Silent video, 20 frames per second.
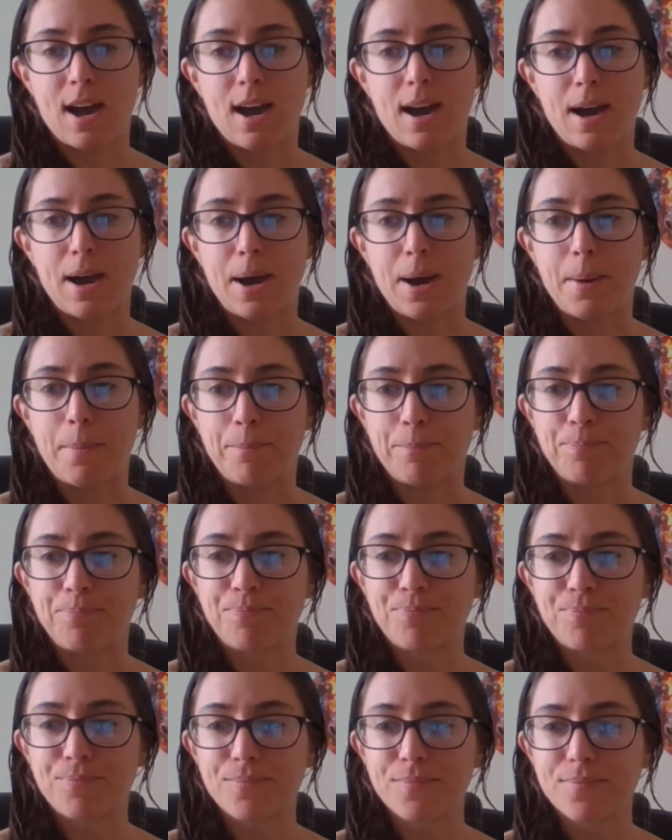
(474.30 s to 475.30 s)

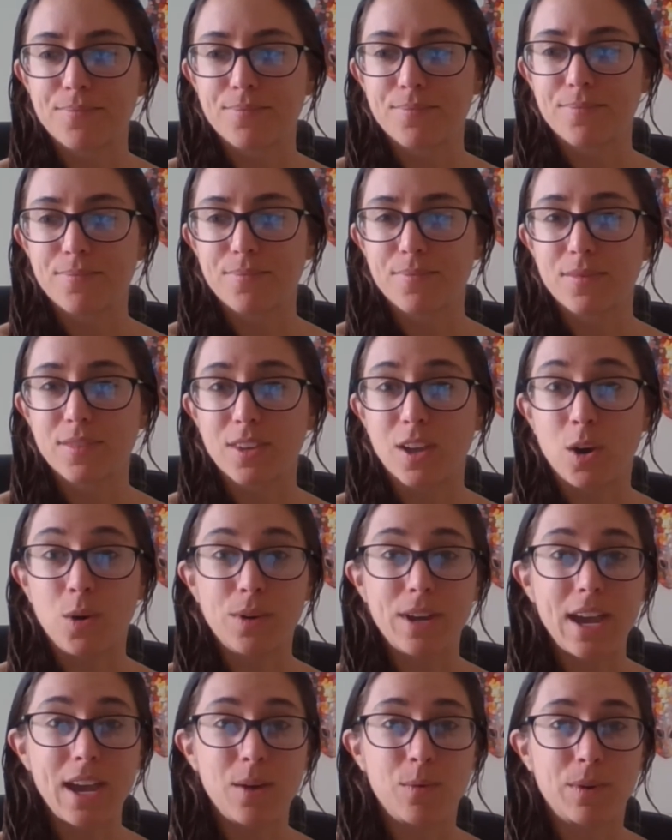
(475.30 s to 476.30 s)
Um,
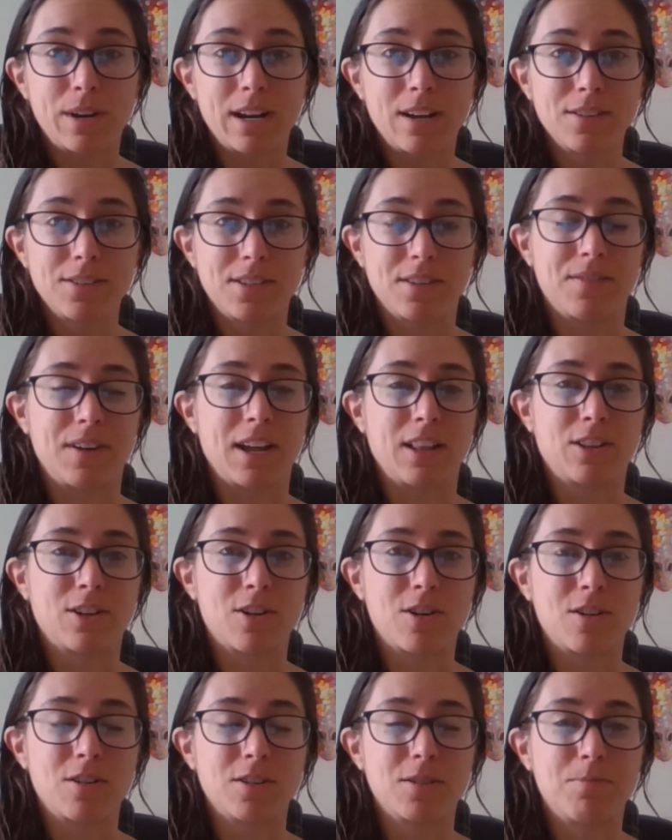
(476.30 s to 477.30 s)
okay, what else have I
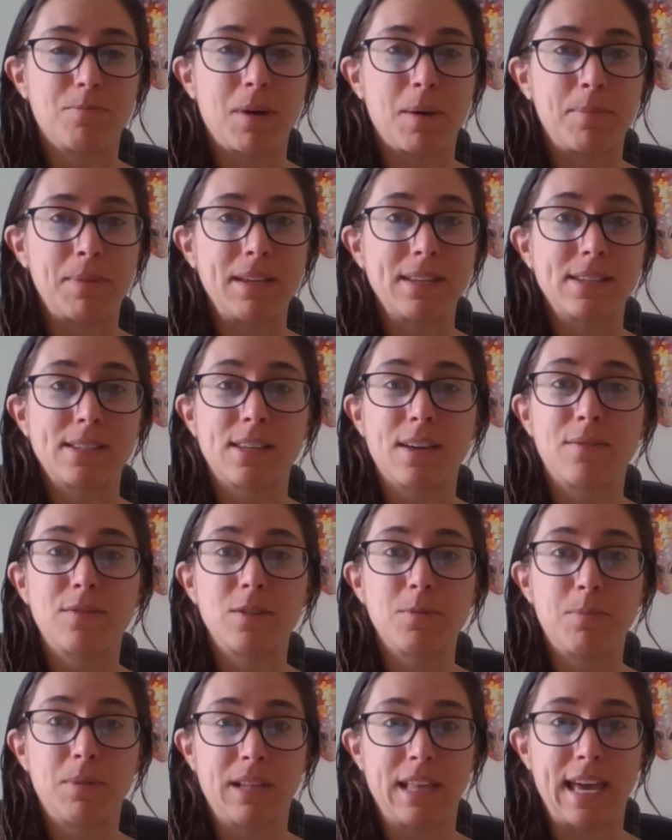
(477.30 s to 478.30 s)
learned? Puppies love
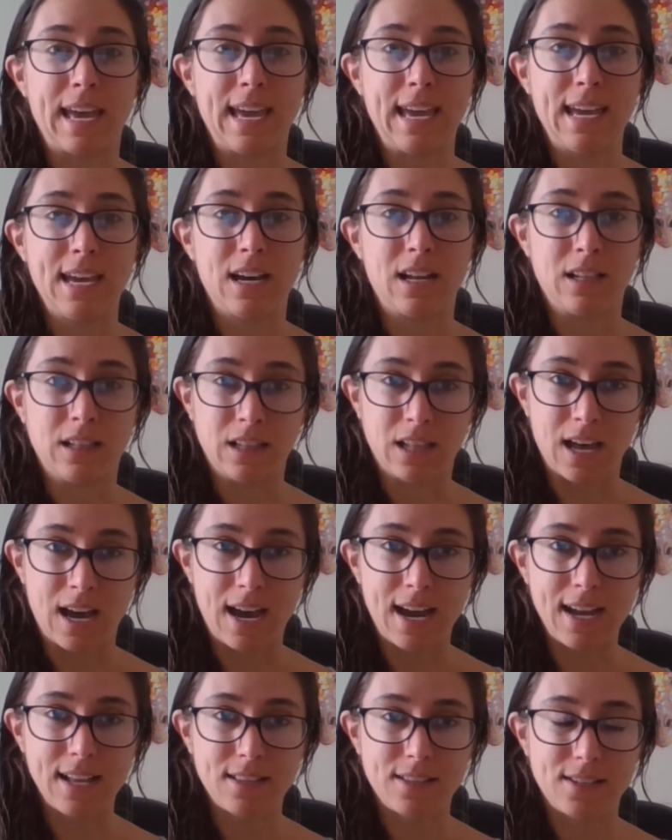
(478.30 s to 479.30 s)
to play a
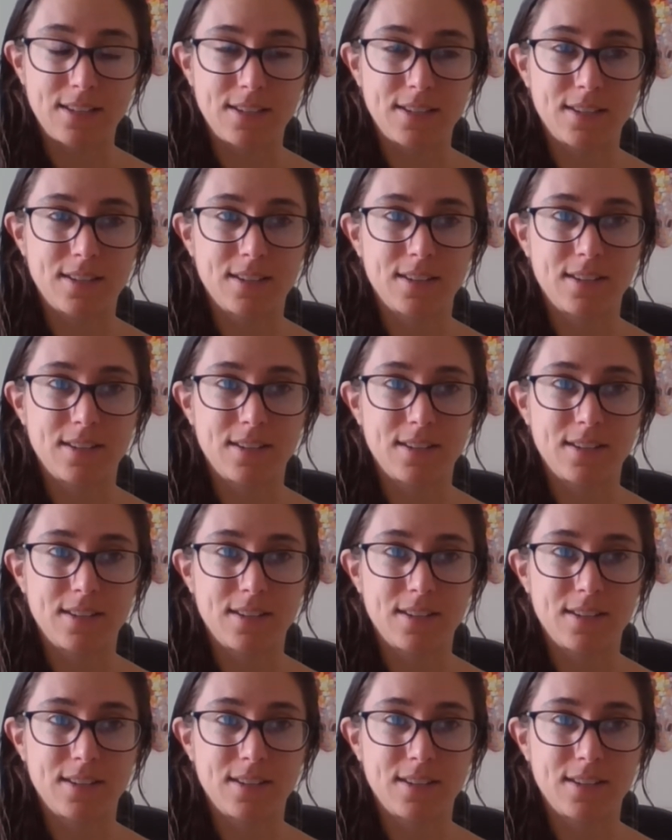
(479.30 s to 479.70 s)
lot,